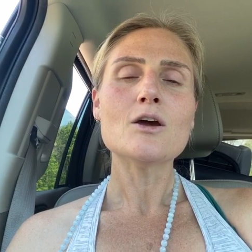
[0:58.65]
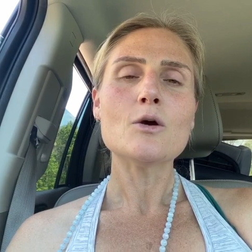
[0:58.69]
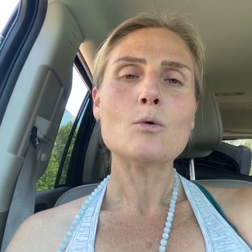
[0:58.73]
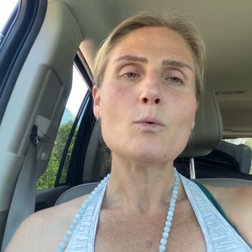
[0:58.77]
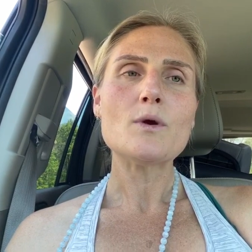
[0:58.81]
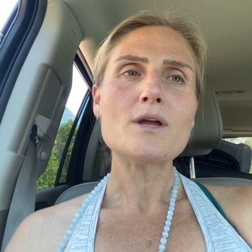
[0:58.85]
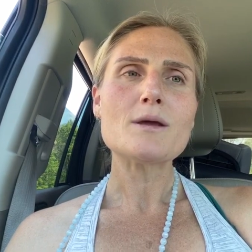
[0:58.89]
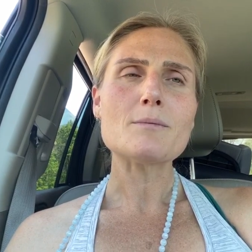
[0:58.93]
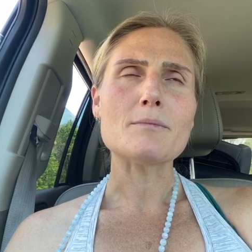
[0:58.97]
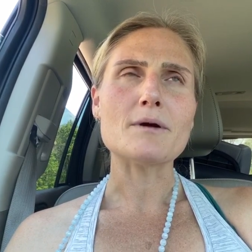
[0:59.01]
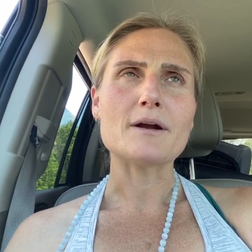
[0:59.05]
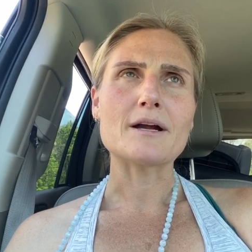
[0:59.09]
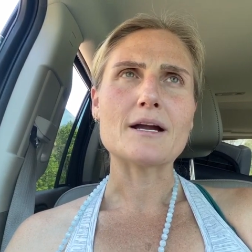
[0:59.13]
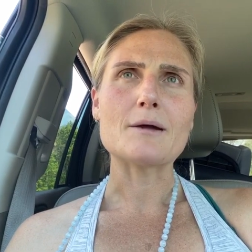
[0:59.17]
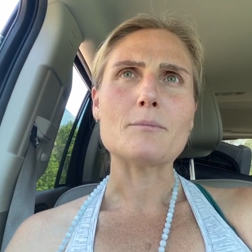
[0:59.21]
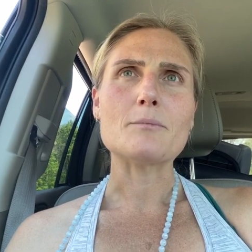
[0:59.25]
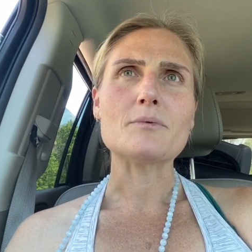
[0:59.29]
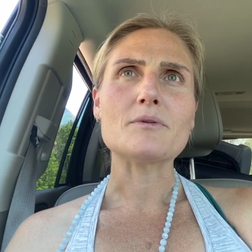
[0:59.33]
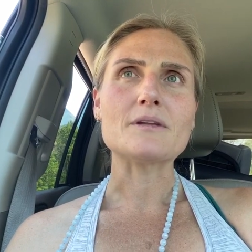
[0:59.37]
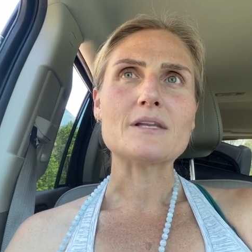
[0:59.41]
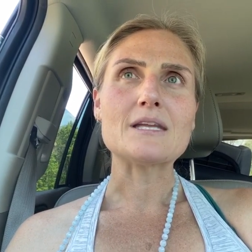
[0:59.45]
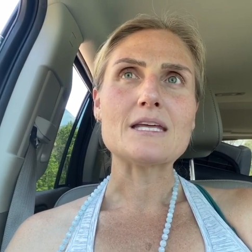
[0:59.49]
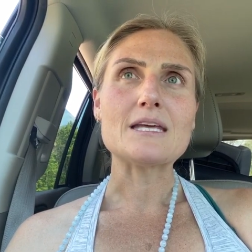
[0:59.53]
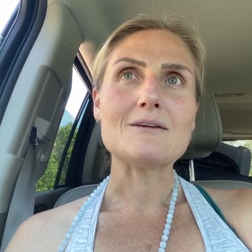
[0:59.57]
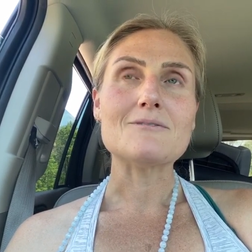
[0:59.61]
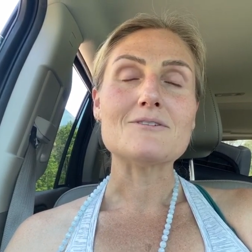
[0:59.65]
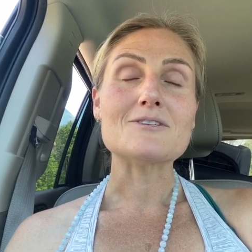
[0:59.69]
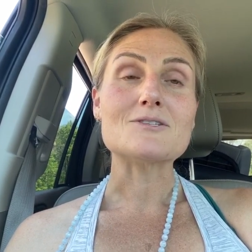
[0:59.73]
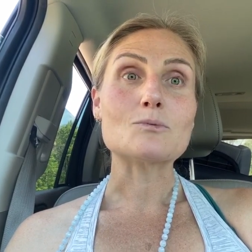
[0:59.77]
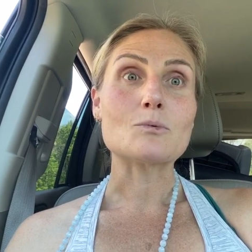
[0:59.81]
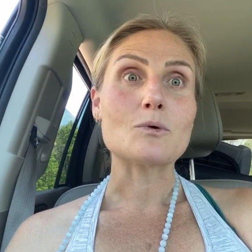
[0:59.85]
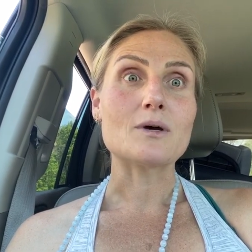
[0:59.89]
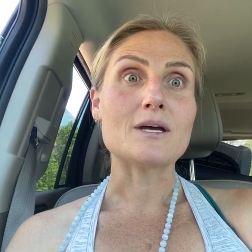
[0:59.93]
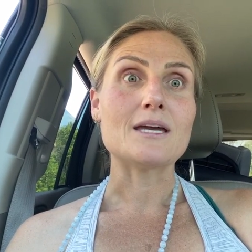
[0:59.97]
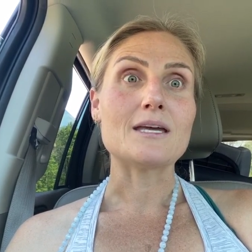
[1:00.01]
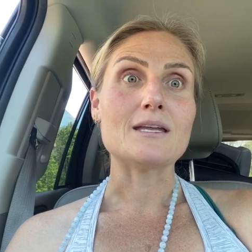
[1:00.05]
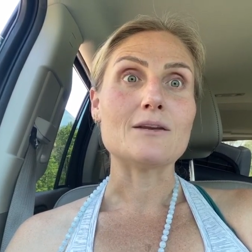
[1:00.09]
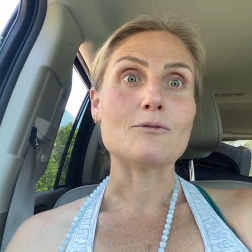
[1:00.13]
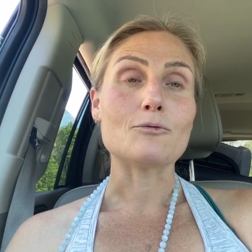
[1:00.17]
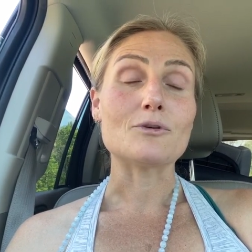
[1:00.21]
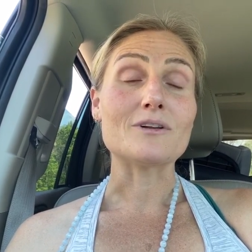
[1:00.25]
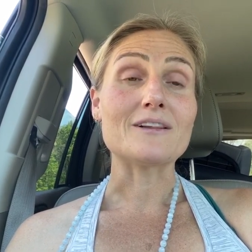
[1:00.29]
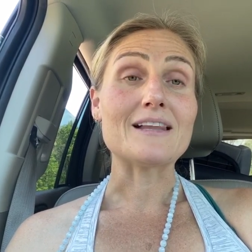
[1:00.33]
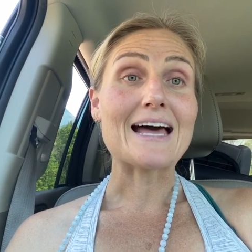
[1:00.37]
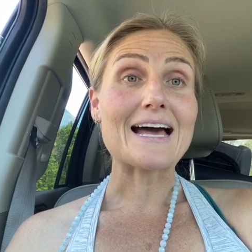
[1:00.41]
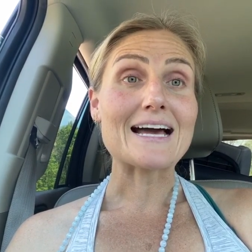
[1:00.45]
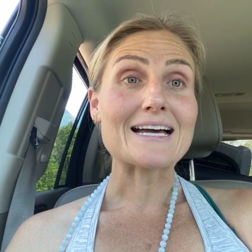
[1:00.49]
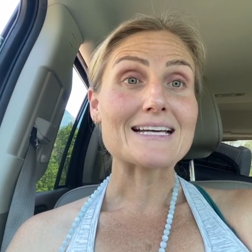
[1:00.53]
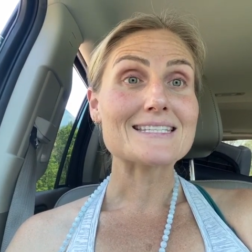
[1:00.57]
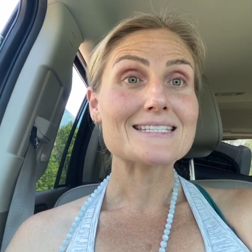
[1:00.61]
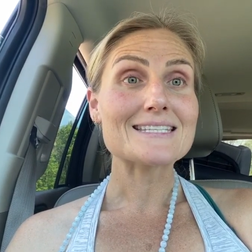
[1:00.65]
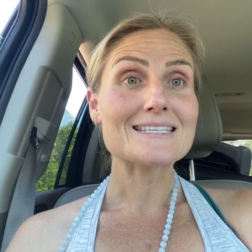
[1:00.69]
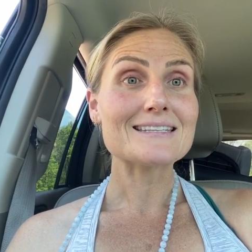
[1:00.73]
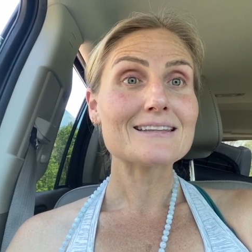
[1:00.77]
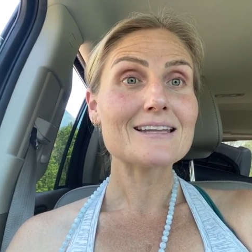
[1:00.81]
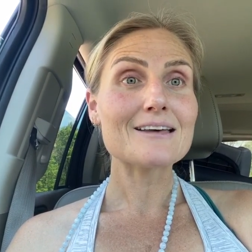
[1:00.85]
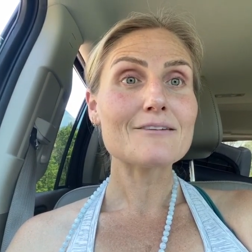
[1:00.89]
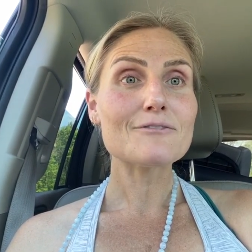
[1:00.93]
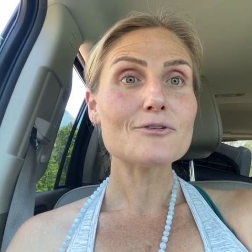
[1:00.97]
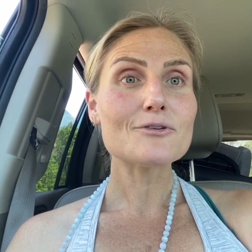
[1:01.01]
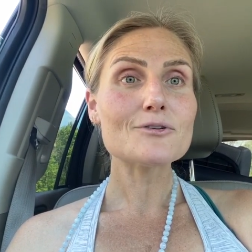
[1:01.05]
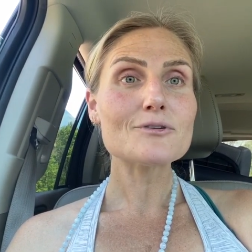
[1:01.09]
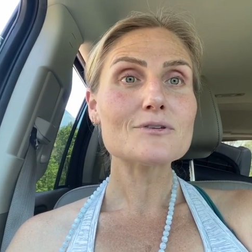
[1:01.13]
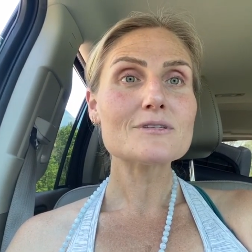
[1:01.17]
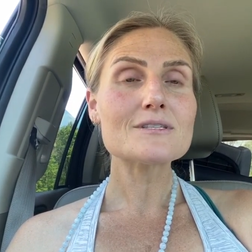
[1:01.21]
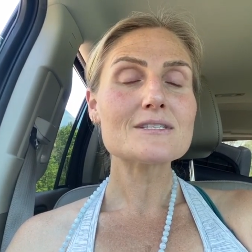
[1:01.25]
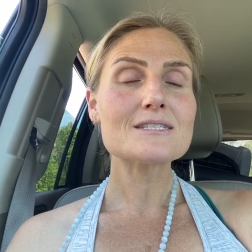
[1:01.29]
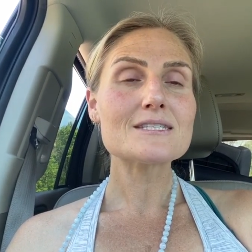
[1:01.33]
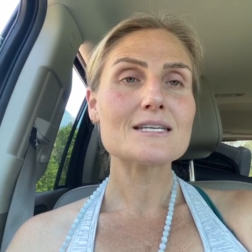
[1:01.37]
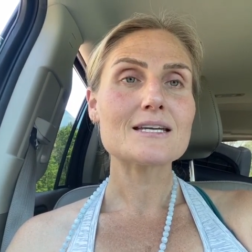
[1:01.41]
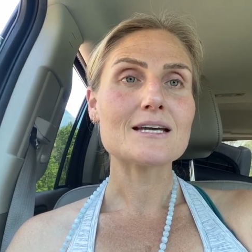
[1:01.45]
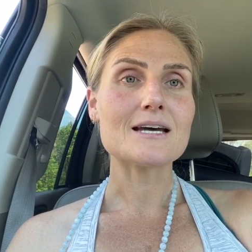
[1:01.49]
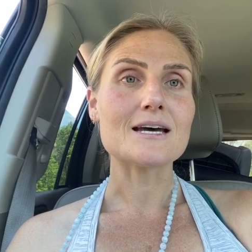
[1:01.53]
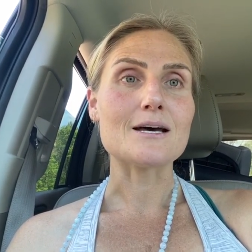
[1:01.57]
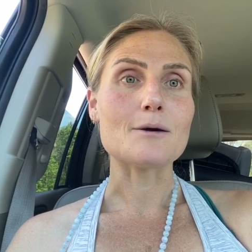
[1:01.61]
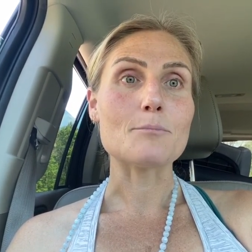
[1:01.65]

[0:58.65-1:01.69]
week mark, I believe, is when relaxin levels